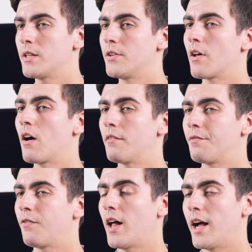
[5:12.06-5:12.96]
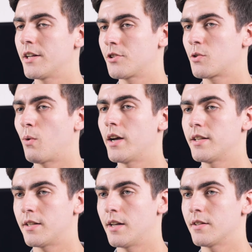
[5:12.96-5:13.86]
did not flash
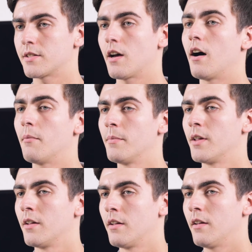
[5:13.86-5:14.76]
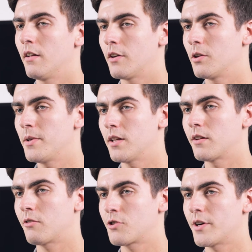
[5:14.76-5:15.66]
twice at the top, could be a
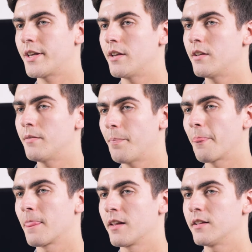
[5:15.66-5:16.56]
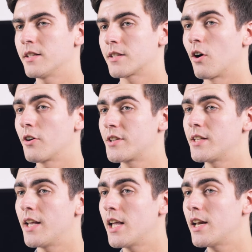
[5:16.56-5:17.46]
little tricky. This
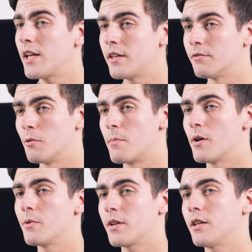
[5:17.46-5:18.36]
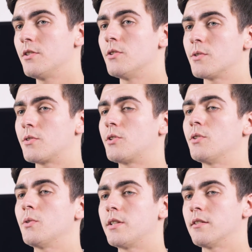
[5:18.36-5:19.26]
RC80 remote can use
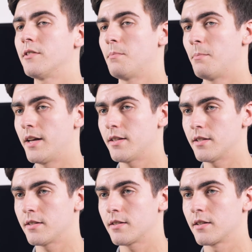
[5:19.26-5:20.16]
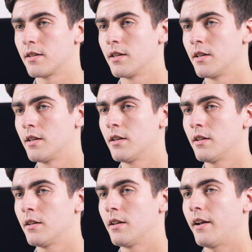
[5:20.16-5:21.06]
two different methods.
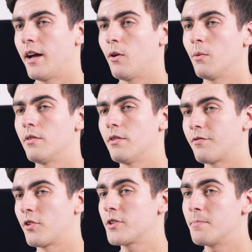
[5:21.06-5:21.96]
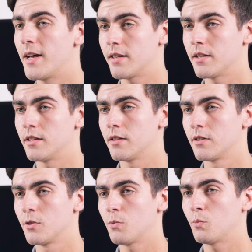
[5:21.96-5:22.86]
Now, the first method
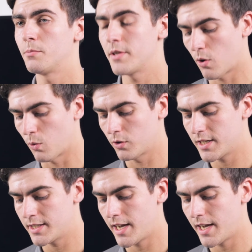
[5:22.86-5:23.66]
would be holding